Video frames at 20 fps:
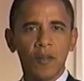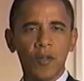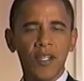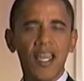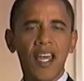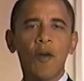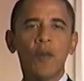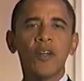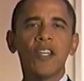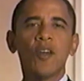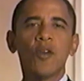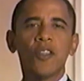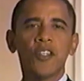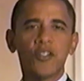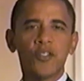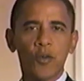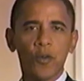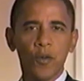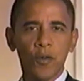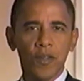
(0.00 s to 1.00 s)
Well, now we know the
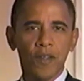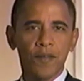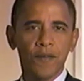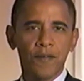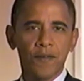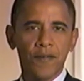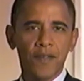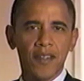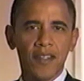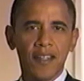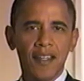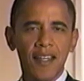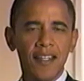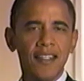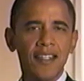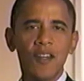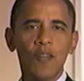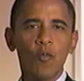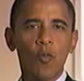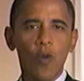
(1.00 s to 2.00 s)
truth.
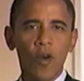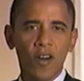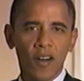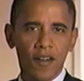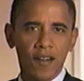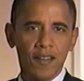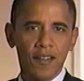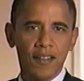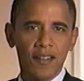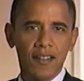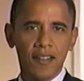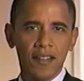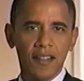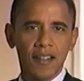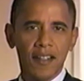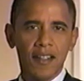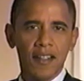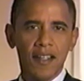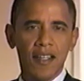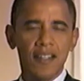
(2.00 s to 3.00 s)
It didn't work.
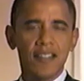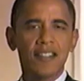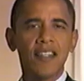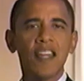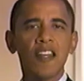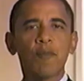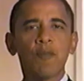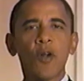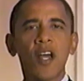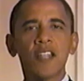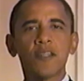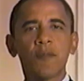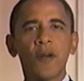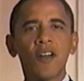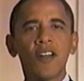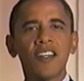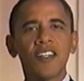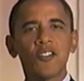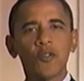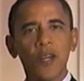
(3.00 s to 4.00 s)
Instead of
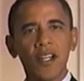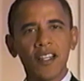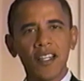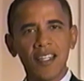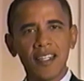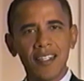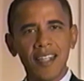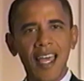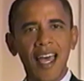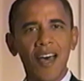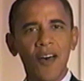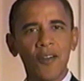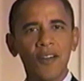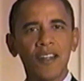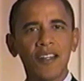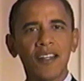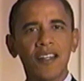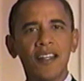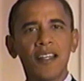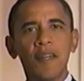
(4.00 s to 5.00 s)
prosperity trickling
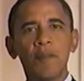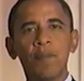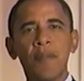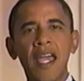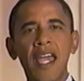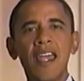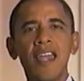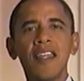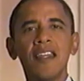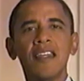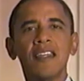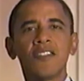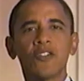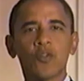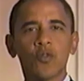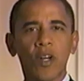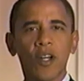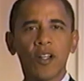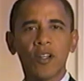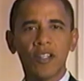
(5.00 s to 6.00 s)
down, pain has
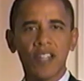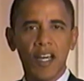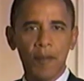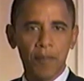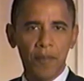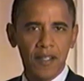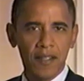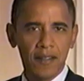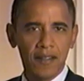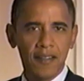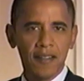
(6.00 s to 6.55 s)
trickled up.